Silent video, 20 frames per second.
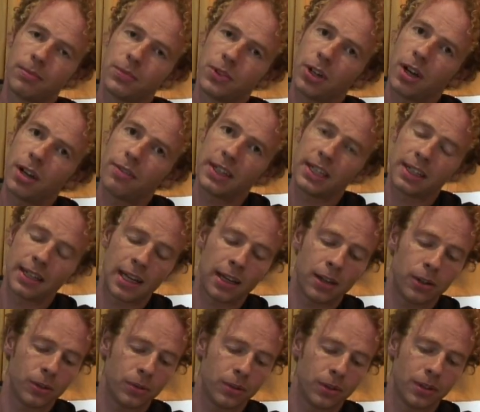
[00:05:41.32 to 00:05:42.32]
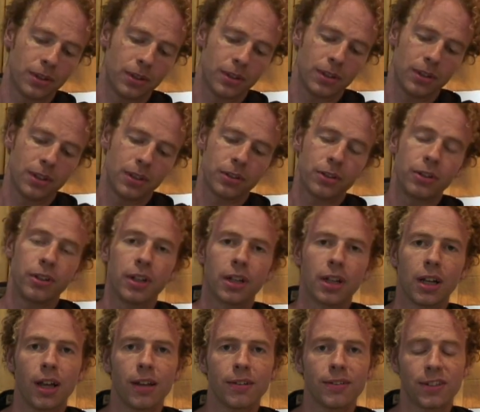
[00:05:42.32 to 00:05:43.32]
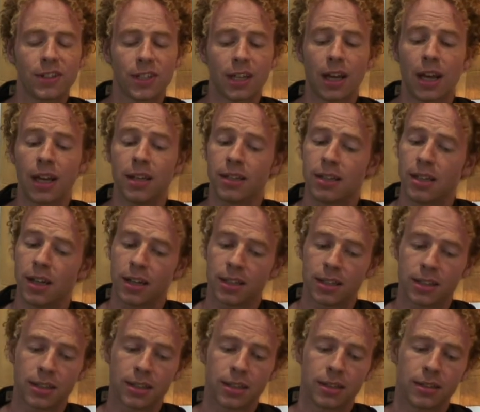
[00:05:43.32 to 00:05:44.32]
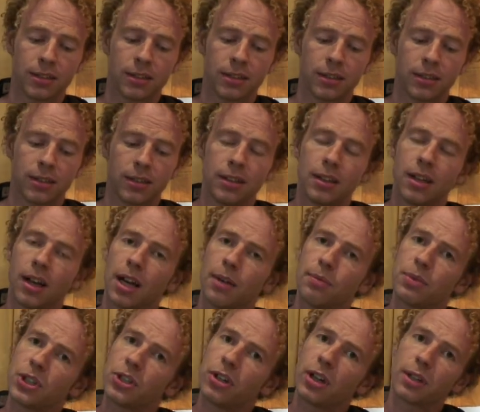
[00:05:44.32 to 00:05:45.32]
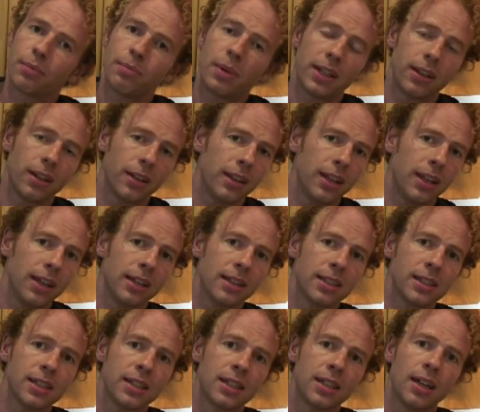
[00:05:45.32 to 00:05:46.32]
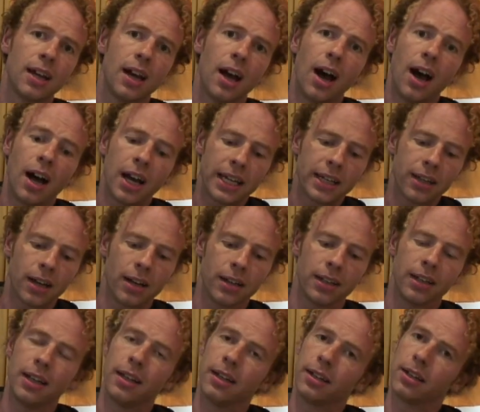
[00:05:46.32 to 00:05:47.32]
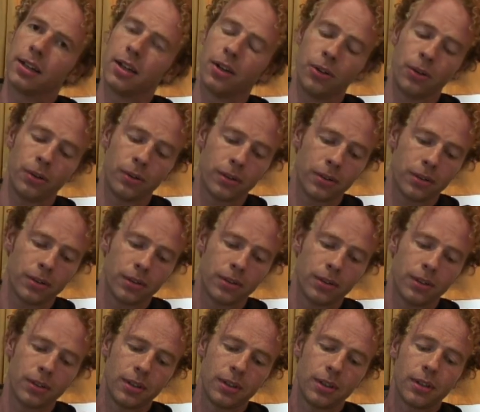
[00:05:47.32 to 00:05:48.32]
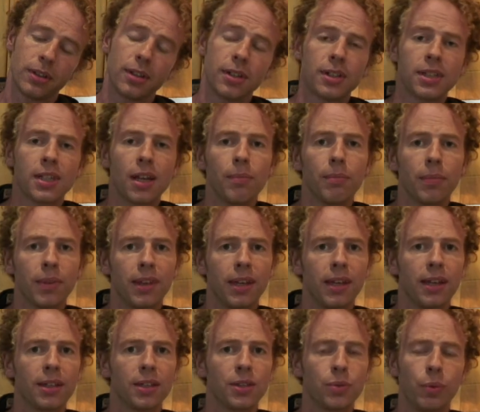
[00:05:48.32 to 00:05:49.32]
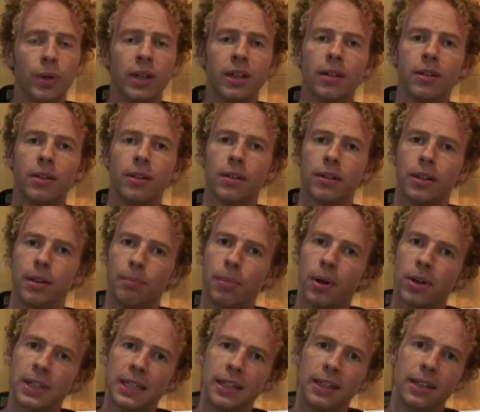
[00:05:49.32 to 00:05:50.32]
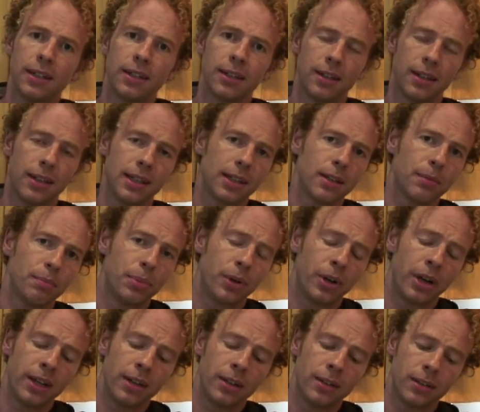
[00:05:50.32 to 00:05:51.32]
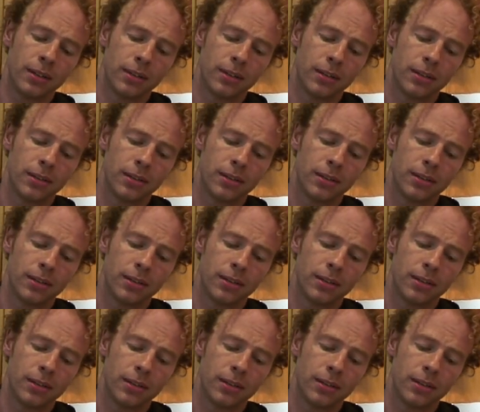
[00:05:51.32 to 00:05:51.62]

Driving now, through the clus at dusk, I'm struck by the things I can't let go. That some things wheel on the body like braille.